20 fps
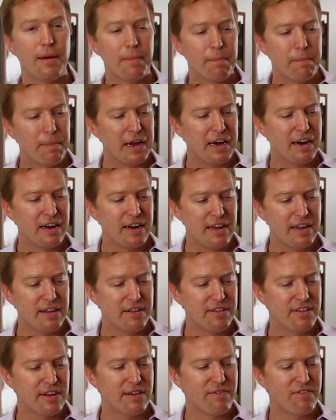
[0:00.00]
but it
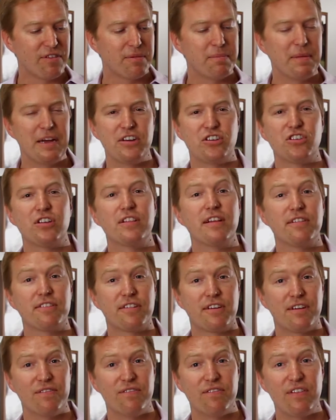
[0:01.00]
is information that's
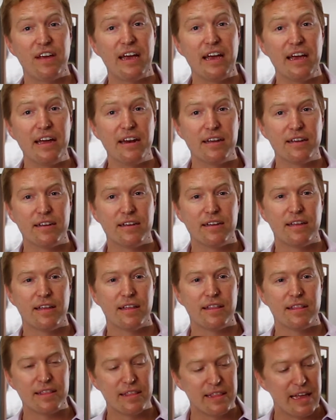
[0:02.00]
conveyed
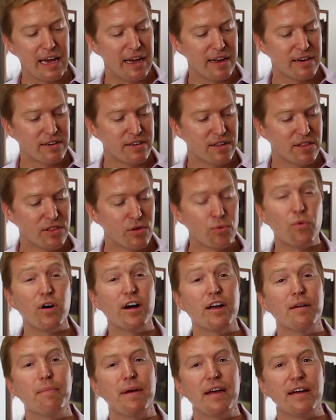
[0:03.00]
that the
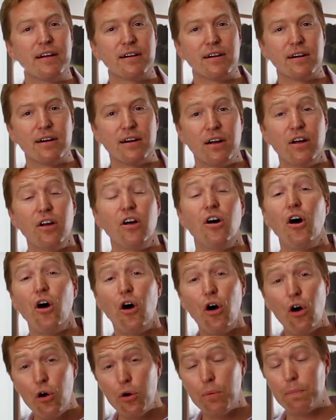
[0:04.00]
winemaker
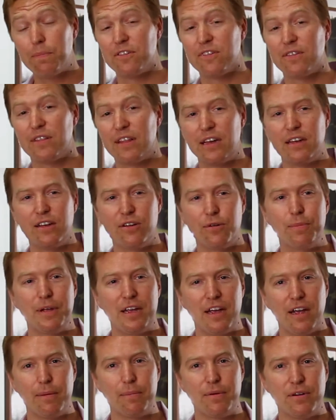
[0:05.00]
hopes that you'll
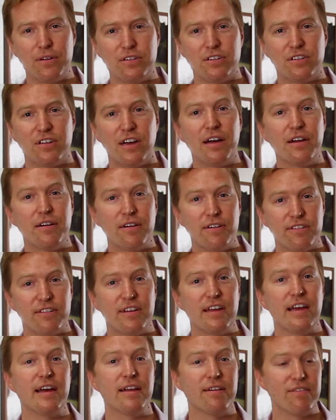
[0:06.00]
be able to
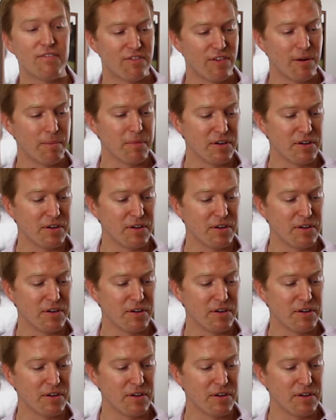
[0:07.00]
understand from